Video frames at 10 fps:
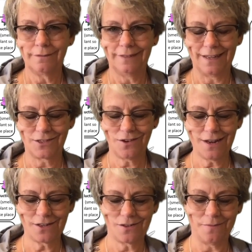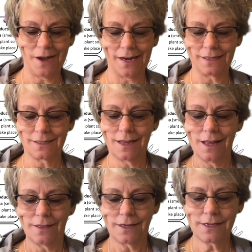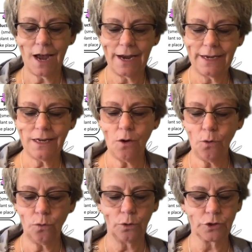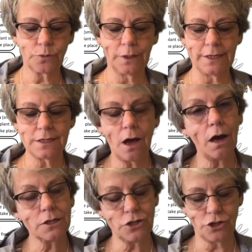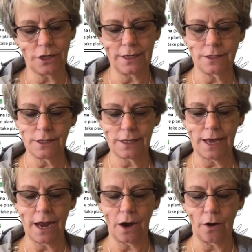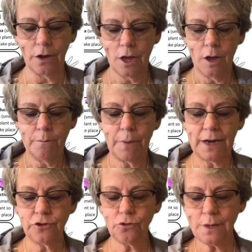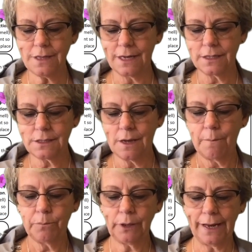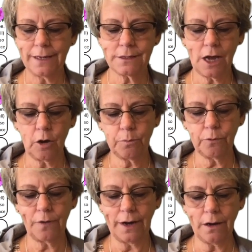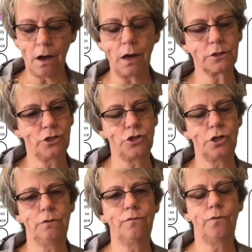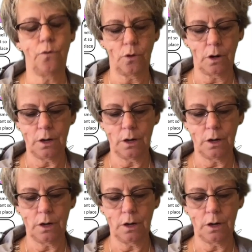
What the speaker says: that's right, stomatas. The tiny holes release oxygen into the air. By doing this, plants help provide oxygen for